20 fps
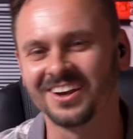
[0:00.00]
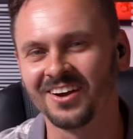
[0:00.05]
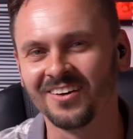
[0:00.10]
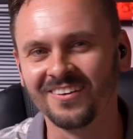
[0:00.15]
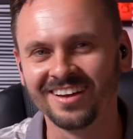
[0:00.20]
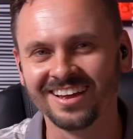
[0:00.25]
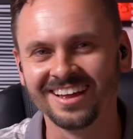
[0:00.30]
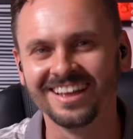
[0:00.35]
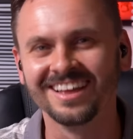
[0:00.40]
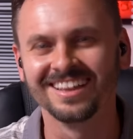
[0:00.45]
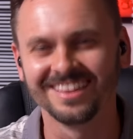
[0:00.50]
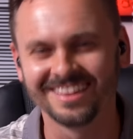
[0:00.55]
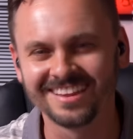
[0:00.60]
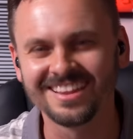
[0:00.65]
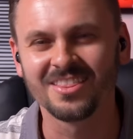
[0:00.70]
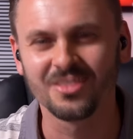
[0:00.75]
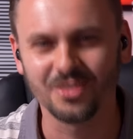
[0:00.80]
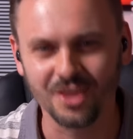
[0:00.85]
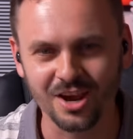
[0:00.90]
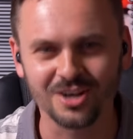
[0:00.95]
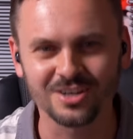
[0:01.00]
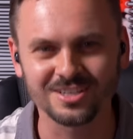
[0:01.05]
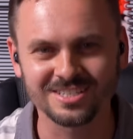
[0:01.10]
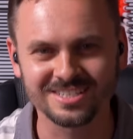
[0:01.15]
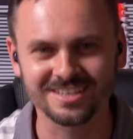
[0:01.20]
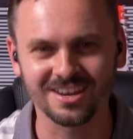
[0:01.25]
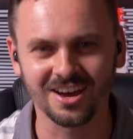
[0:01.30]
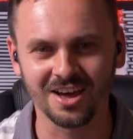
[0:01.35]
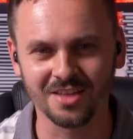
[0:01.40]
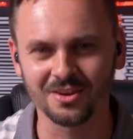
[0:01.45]
you know, uh-huh.
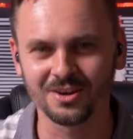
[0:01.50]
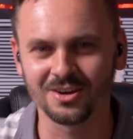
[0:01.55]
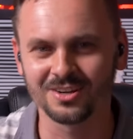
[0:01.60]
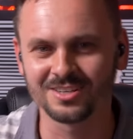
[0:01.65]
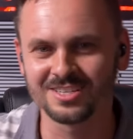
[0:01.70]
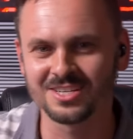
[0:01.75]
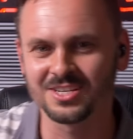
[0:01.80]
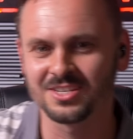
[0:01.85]
there's others.